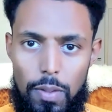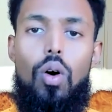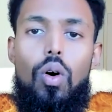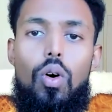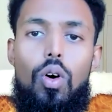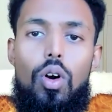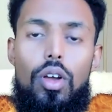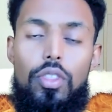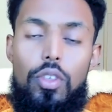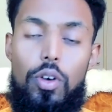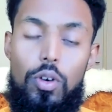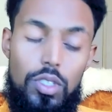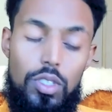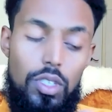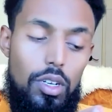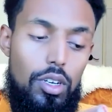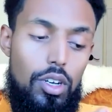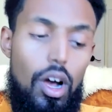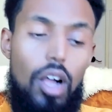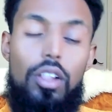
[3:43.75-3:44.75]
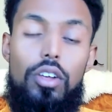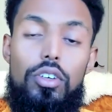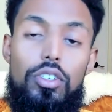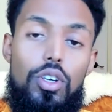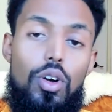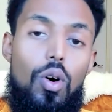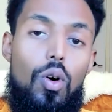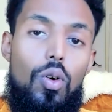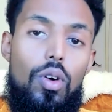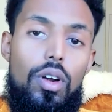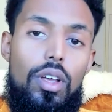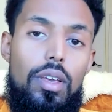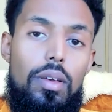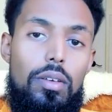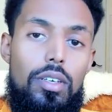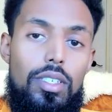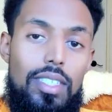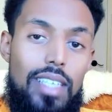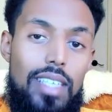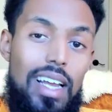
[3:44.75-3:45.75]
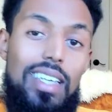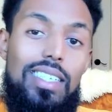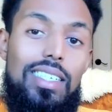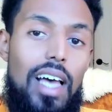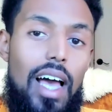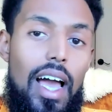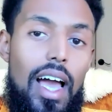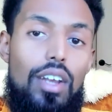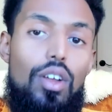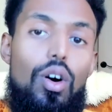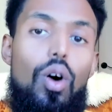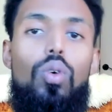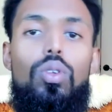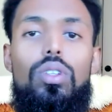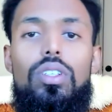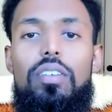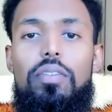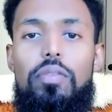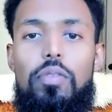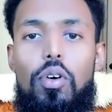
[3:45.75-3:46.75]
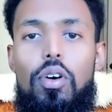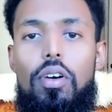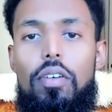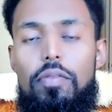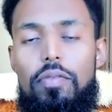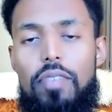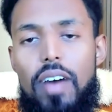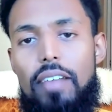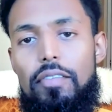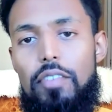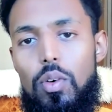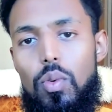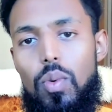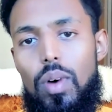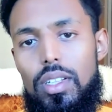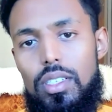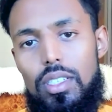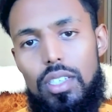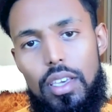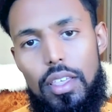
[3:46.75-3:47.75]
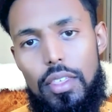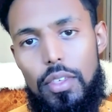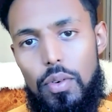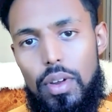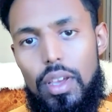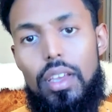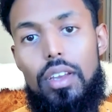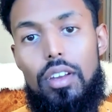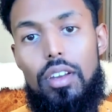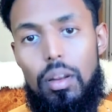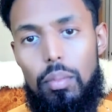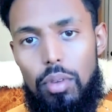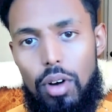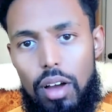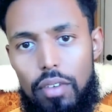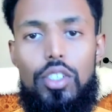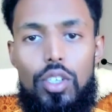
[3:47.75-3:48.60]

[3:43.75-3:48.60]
or those dollars are already set aside only for 501c3 nonprofits.